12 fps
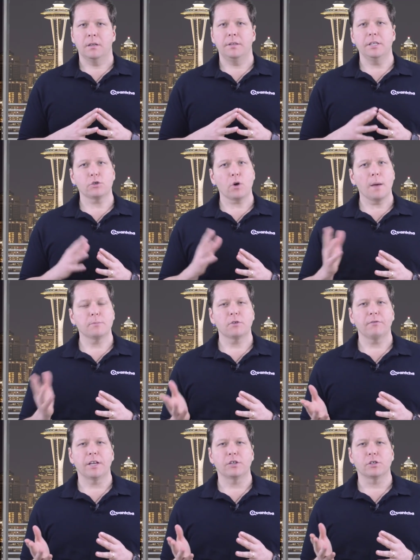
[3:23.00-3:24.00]
These are
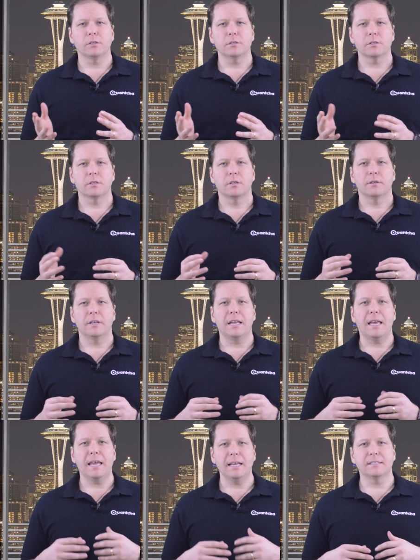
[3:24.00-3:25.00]
observations that
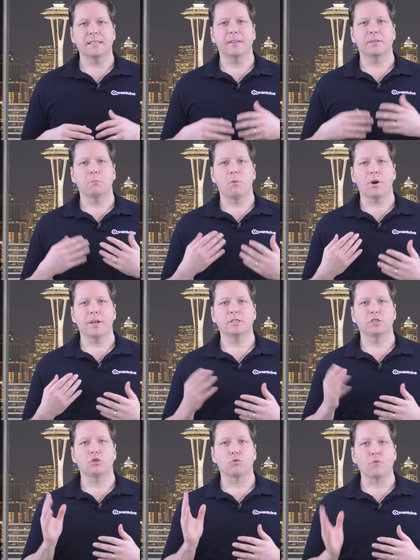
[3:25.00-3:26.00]
hint at the
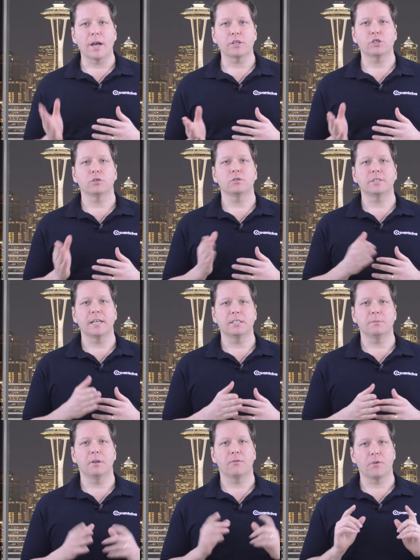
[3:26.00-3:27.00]
market's directional
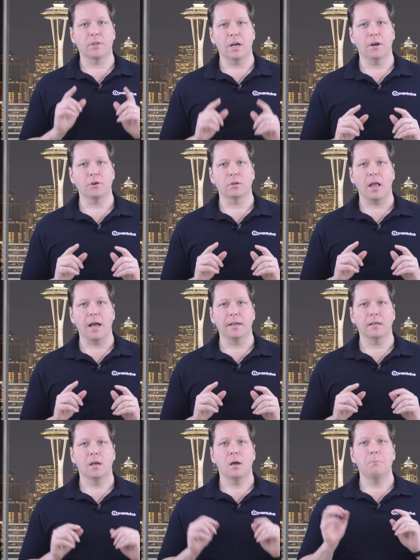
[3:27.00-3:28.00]
sentiment for the underlying